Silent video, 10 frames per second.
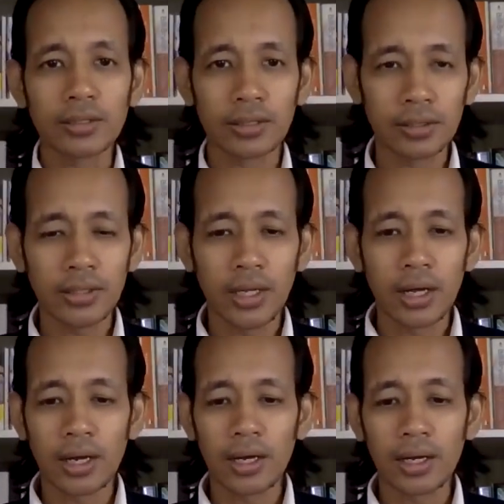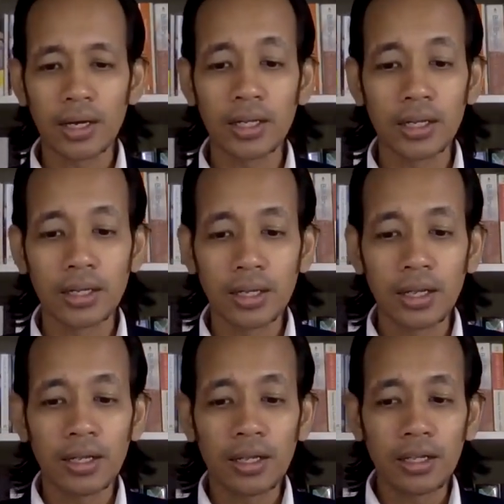Yeah? Uh,
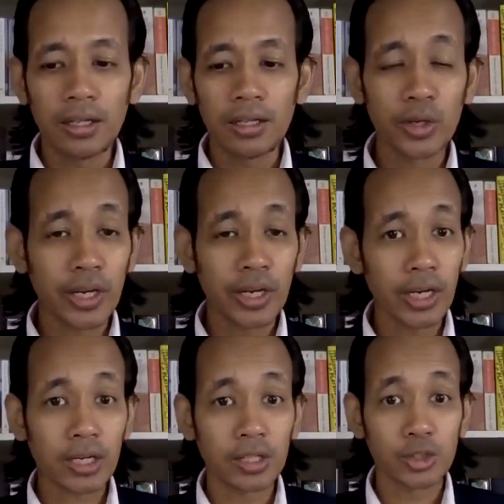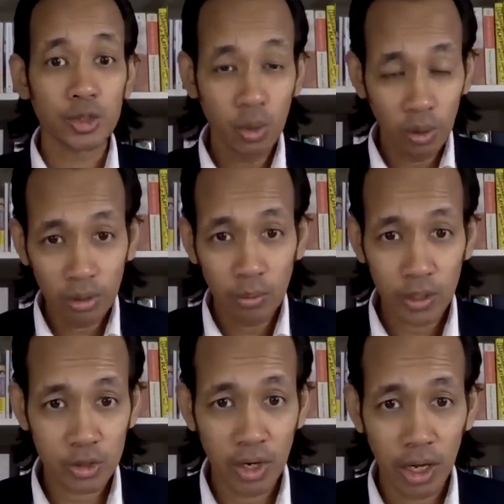you cannot control
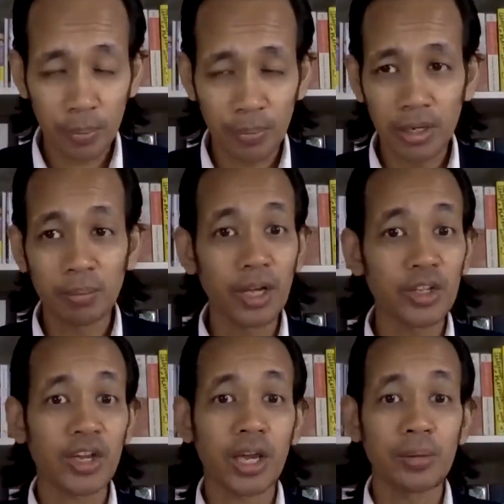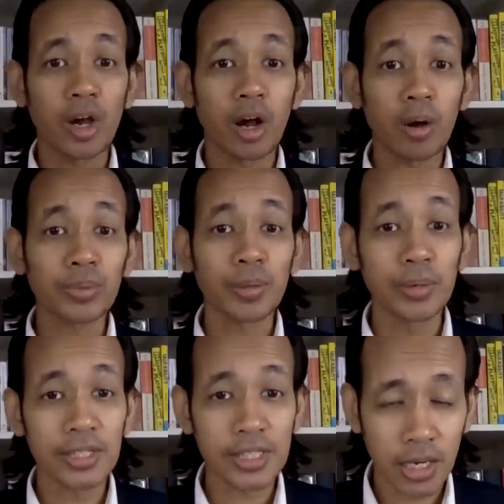what's going to happen, but you can be
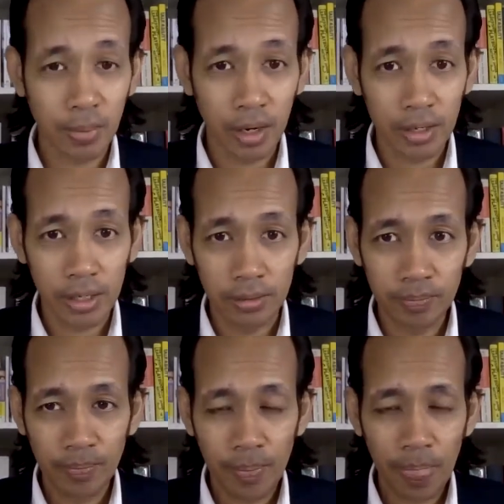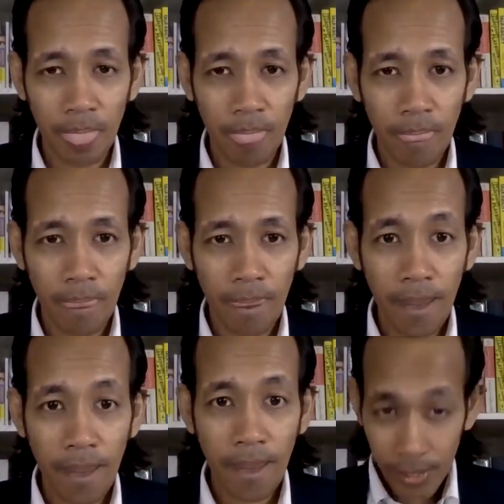optimistic about it.
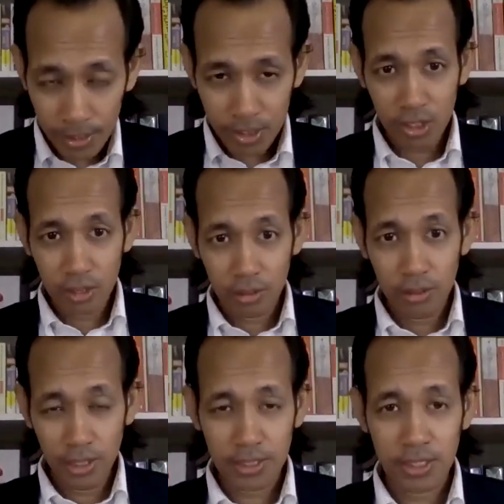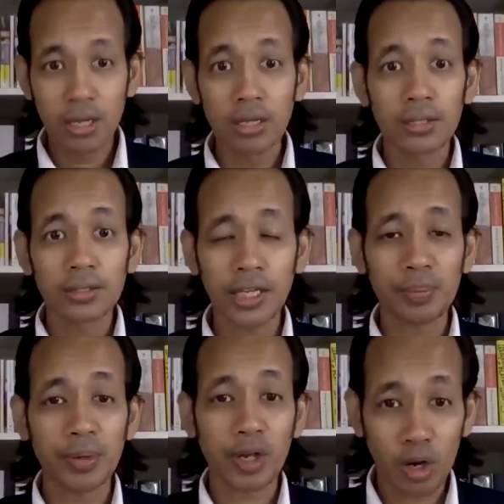Yes, yes,
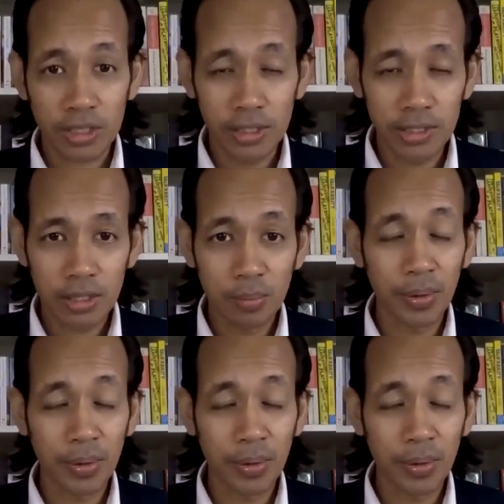take precautions,